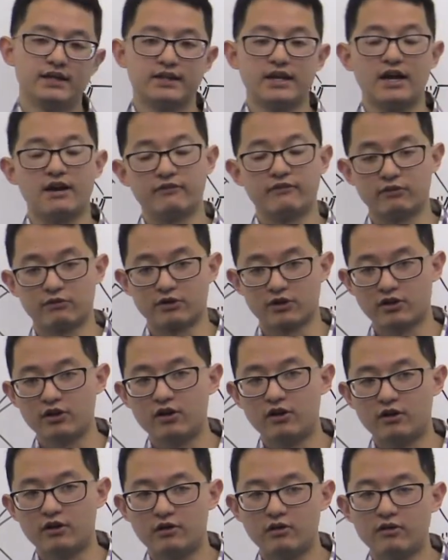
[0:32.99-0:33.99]
Now, if you
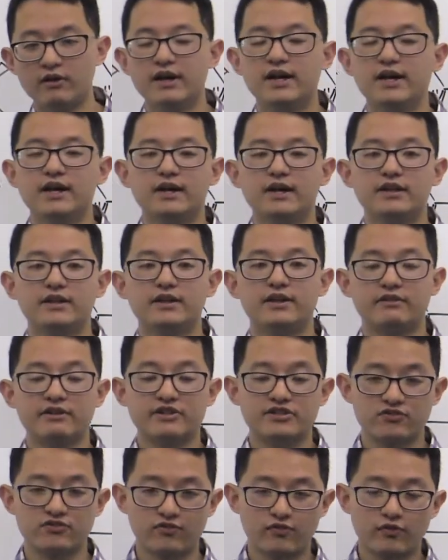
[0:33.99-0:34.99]
recall, there
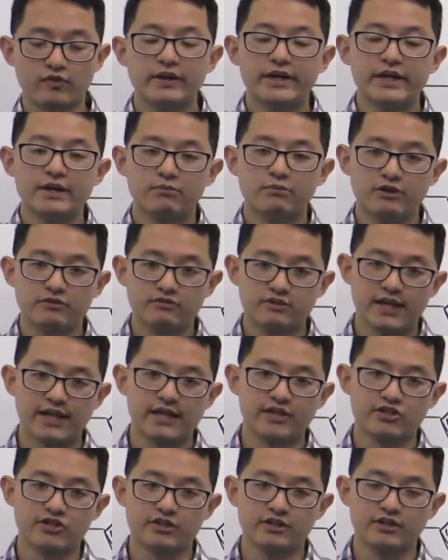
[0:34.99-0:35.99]
is free
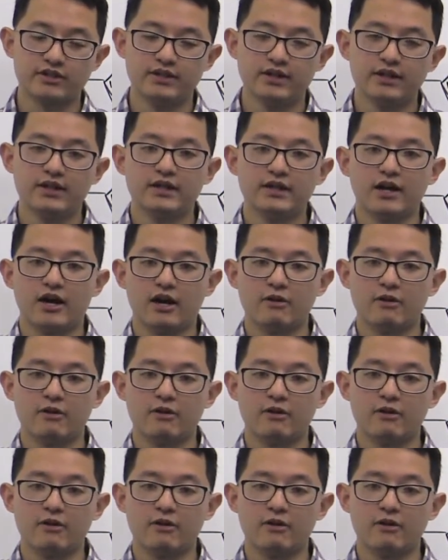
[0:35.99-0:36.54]
rotation